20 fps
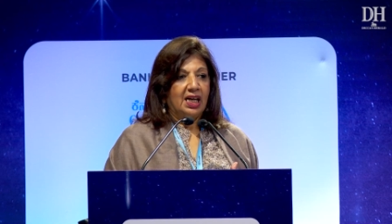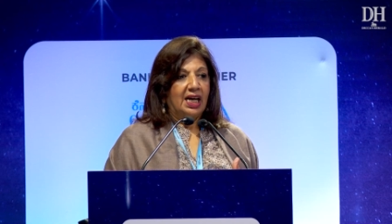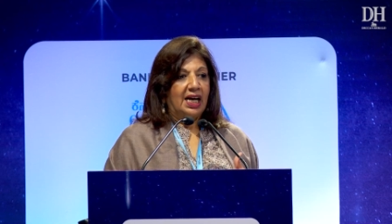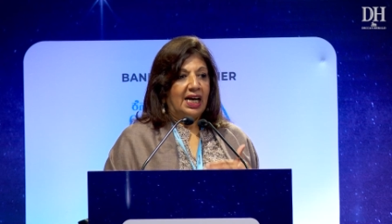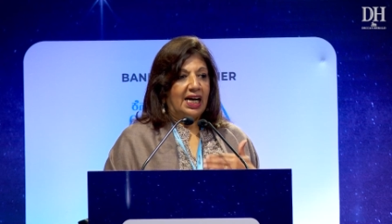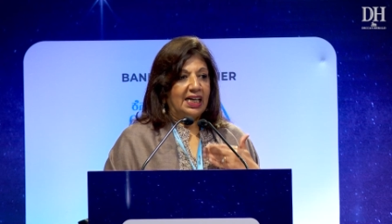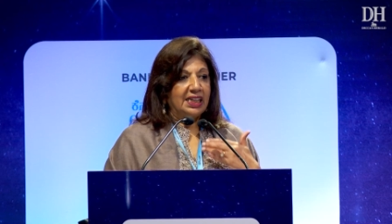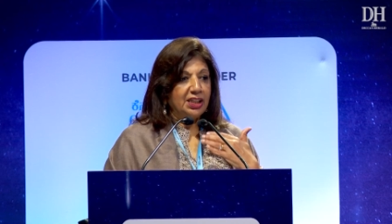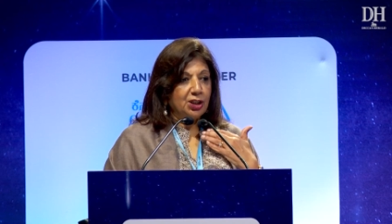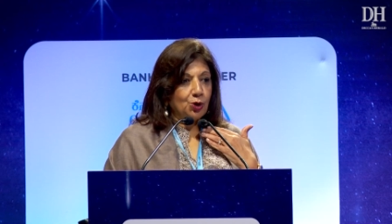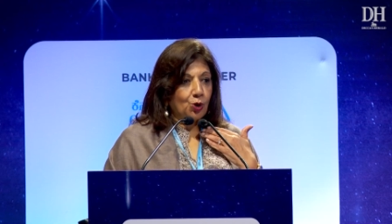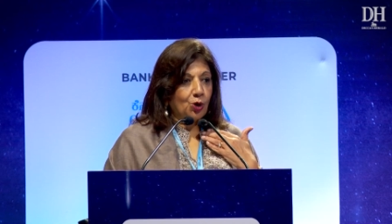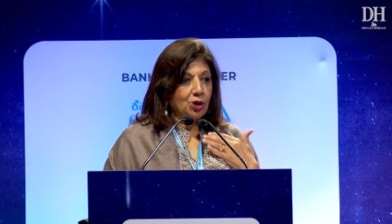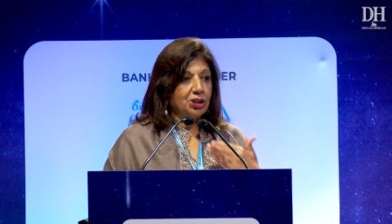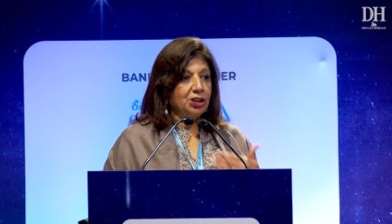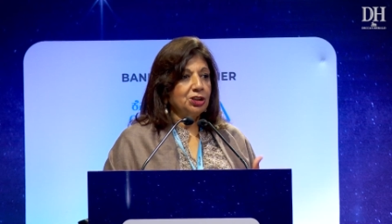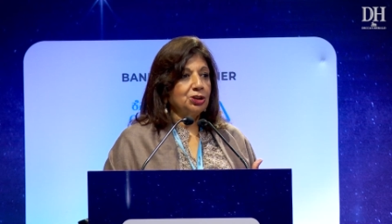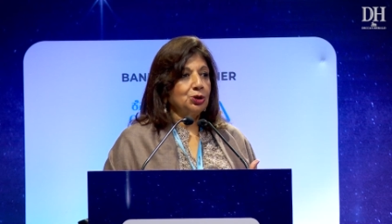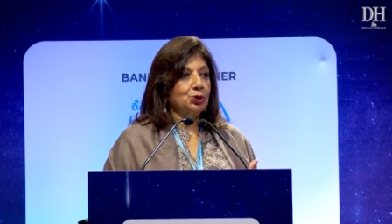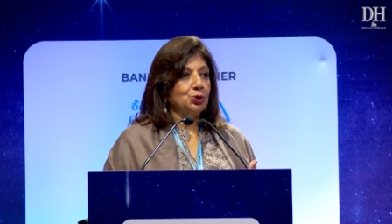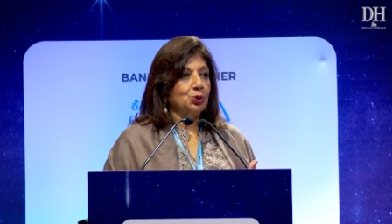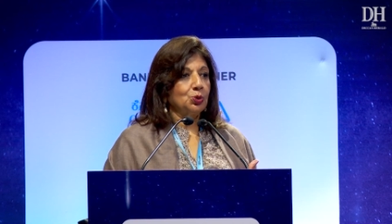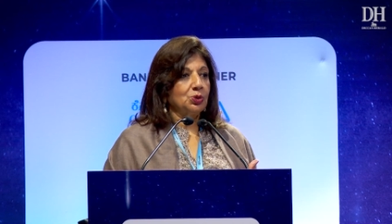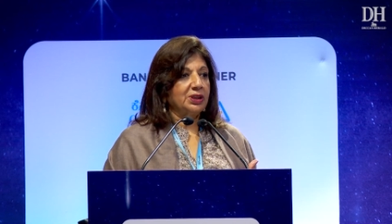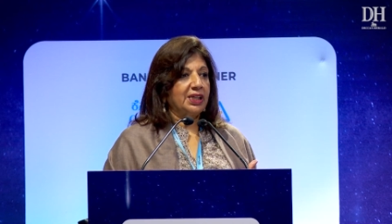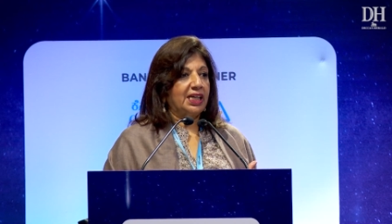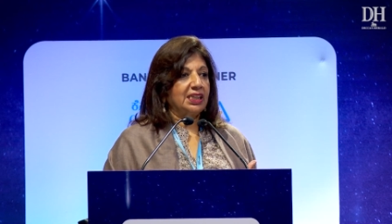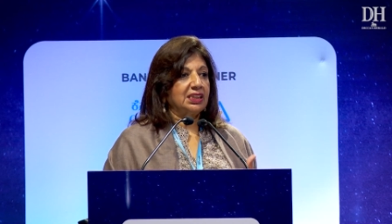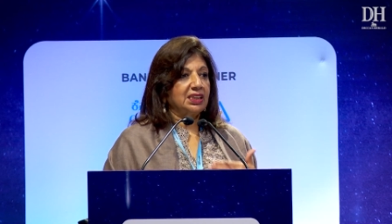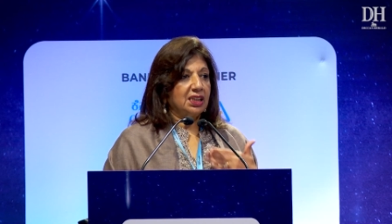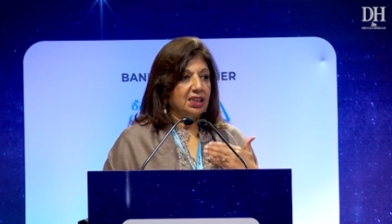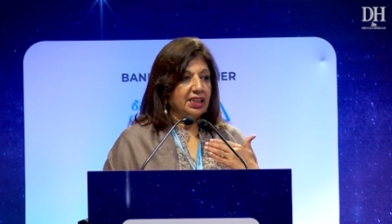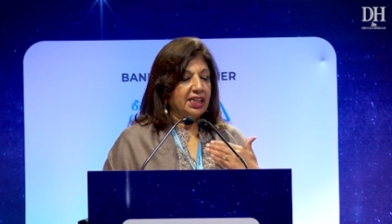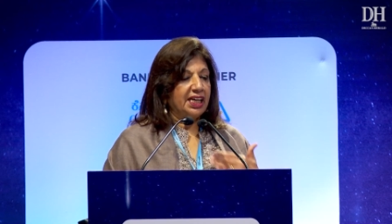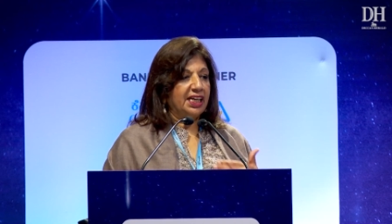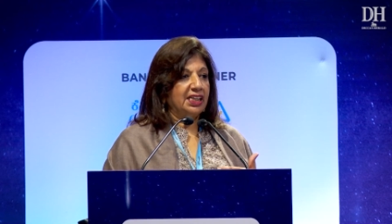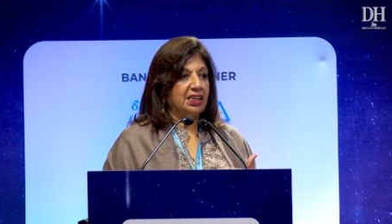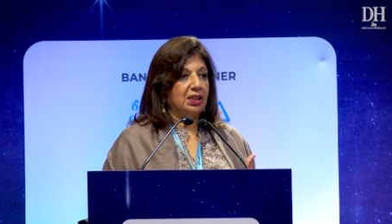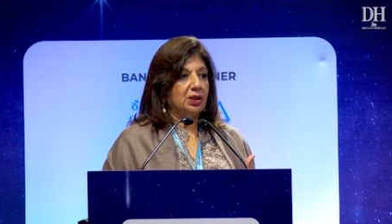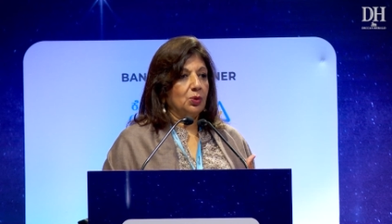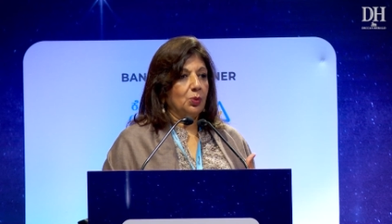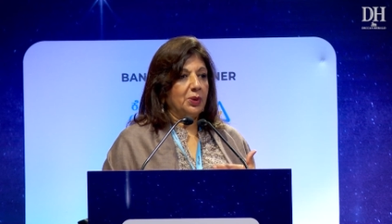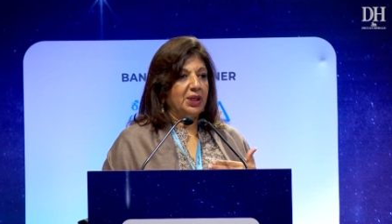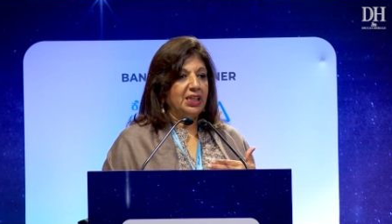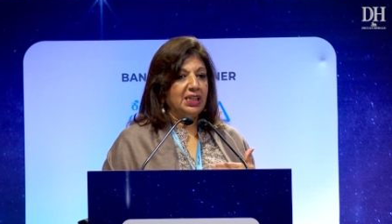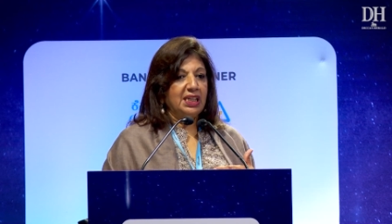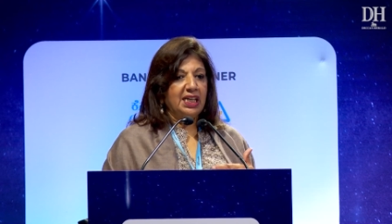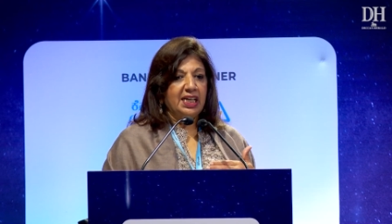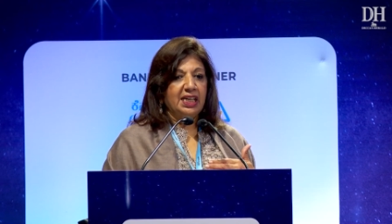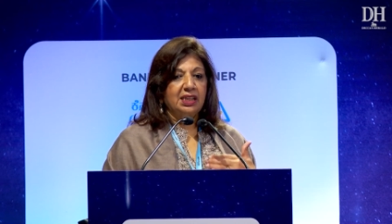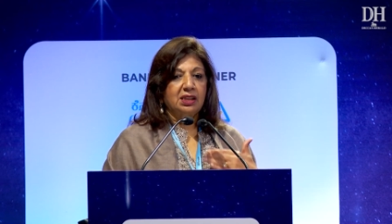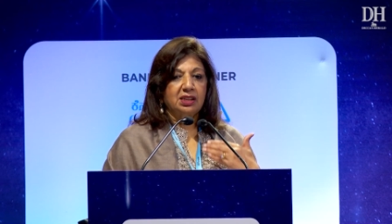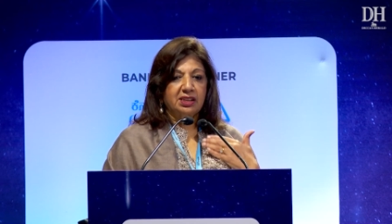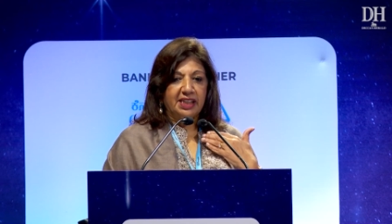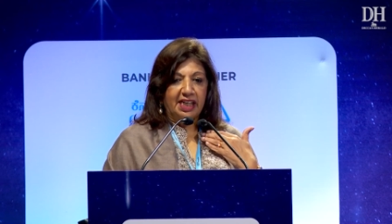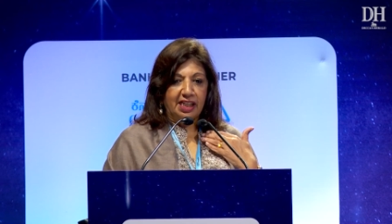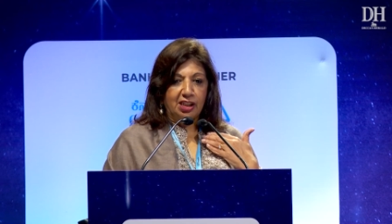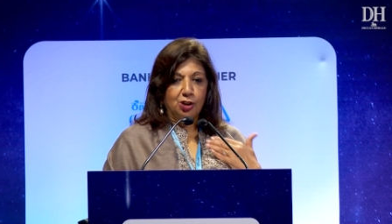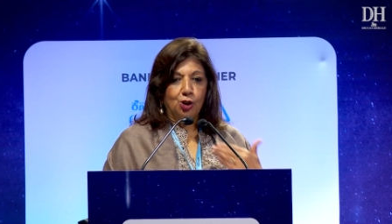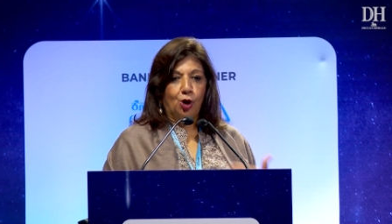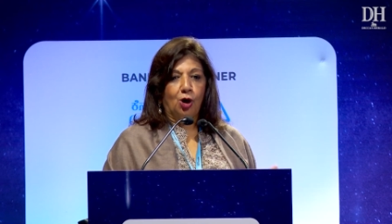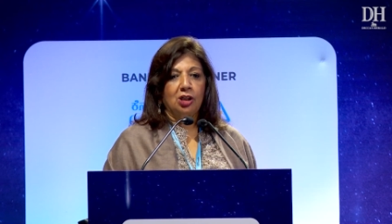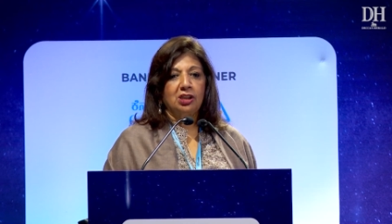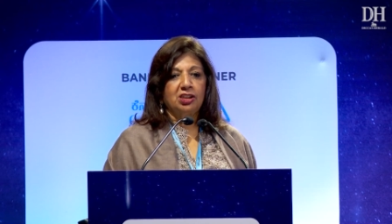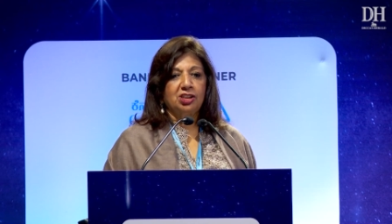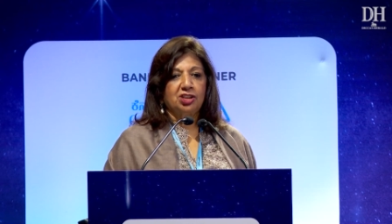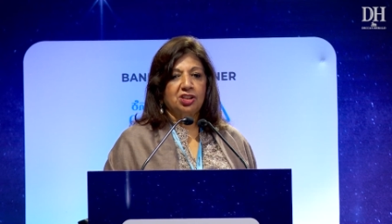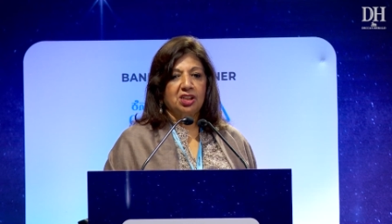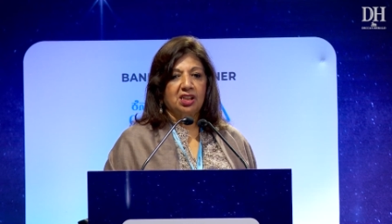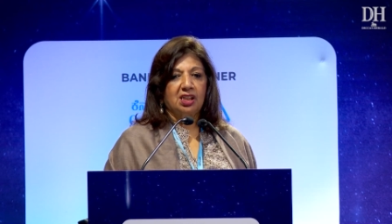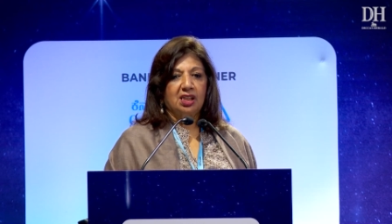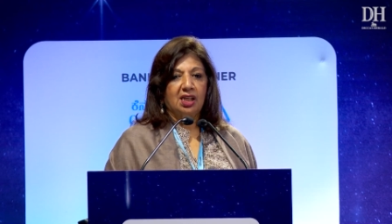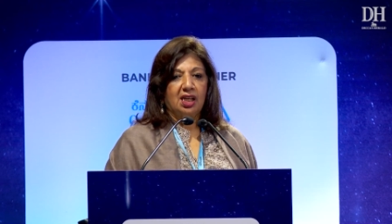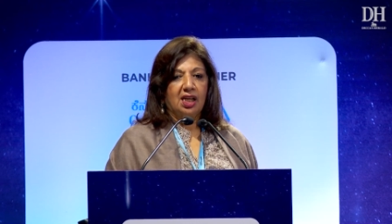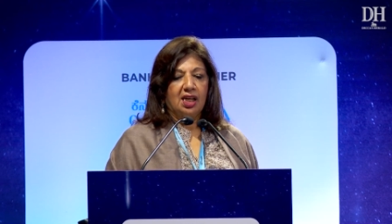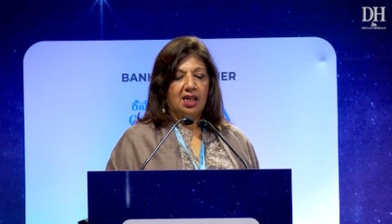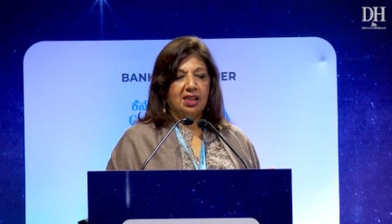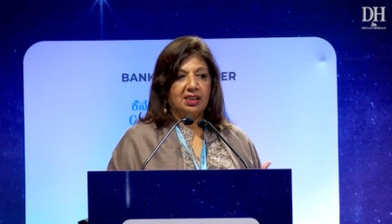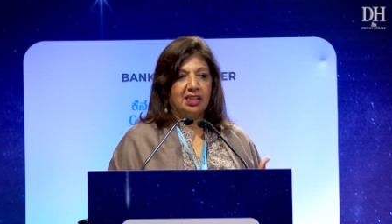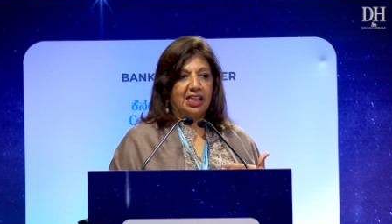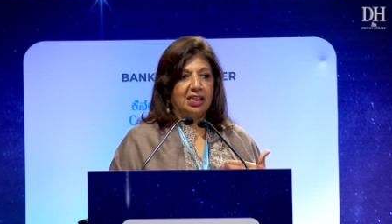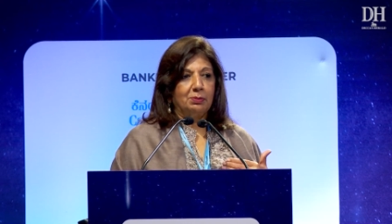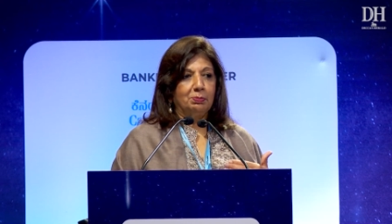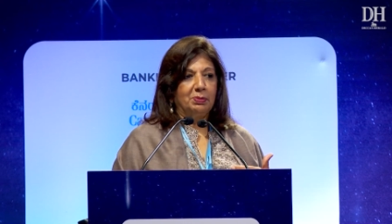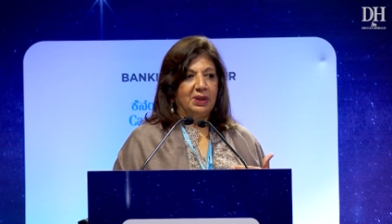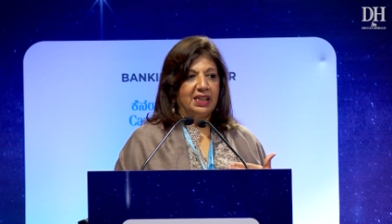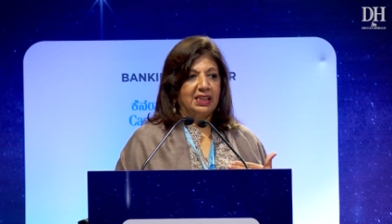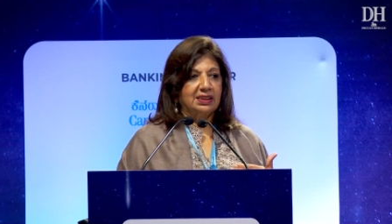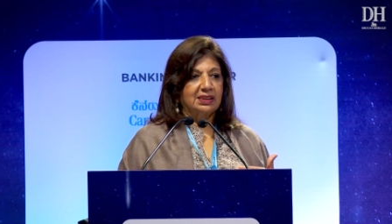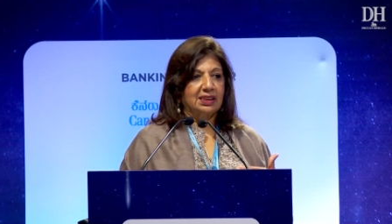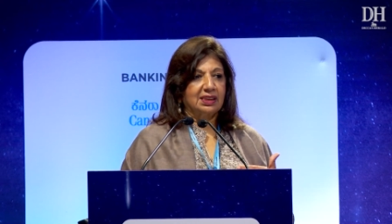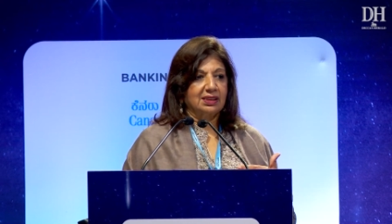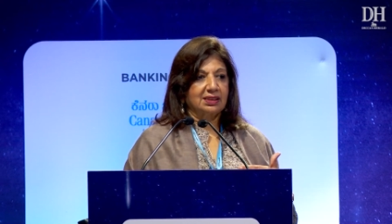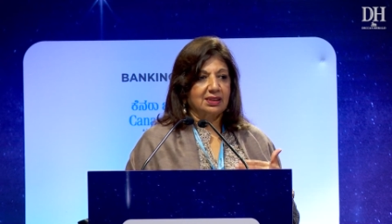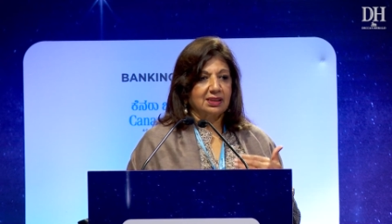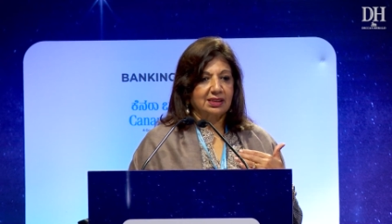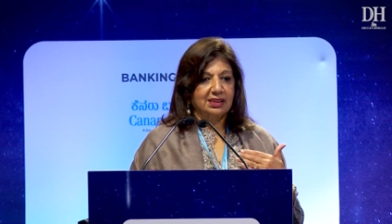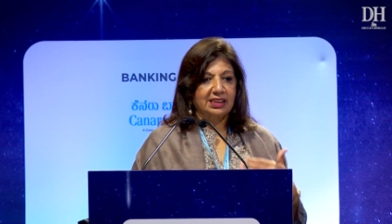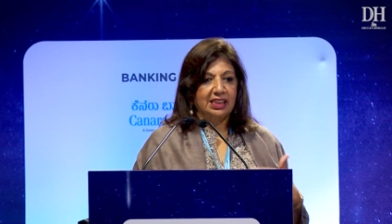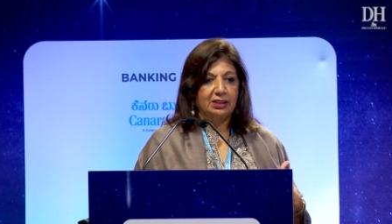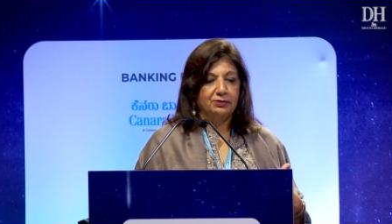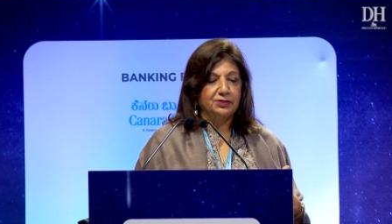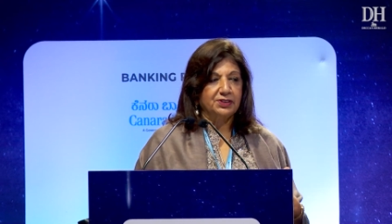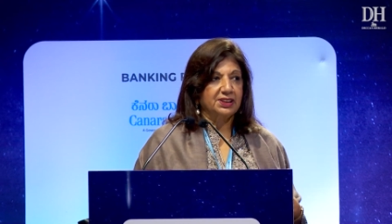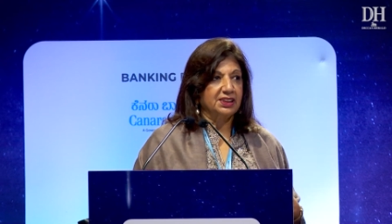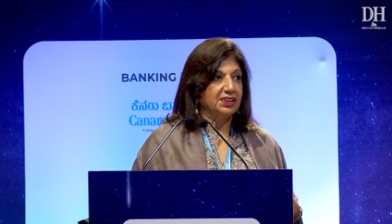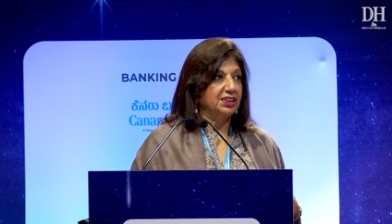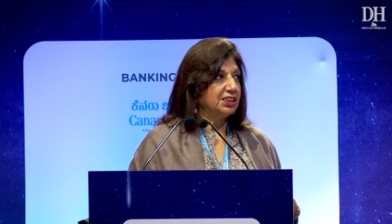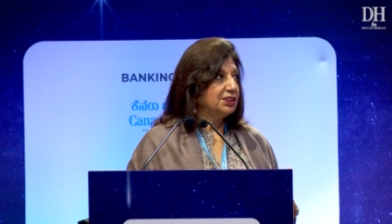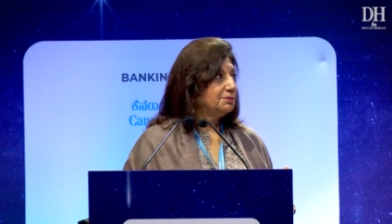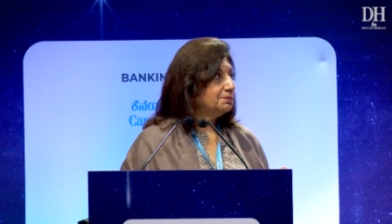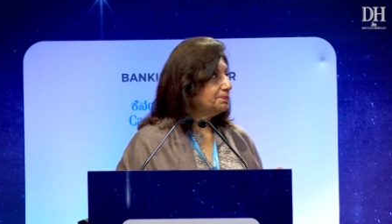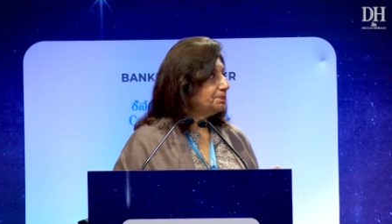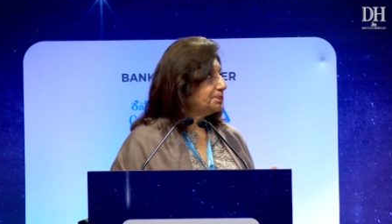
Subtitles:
And in order to do that, again, we need technology that makes us a safe city.